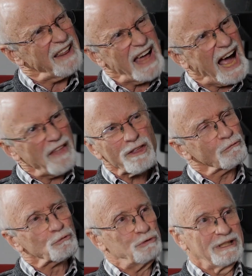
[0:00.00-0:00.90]
the
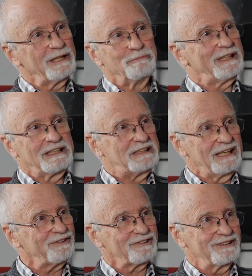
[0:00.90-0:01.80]
other really big
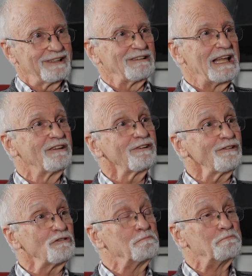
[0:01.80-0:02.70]
deficit, and
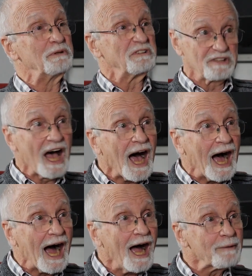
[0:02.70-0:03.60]
this is
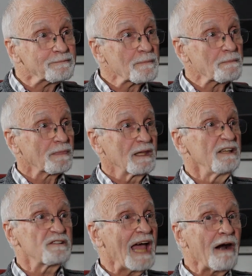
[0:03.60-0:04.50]
bizarre,
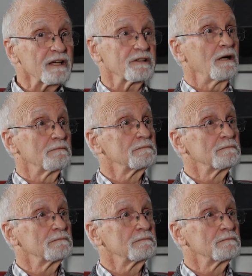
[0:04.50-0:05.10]
is character.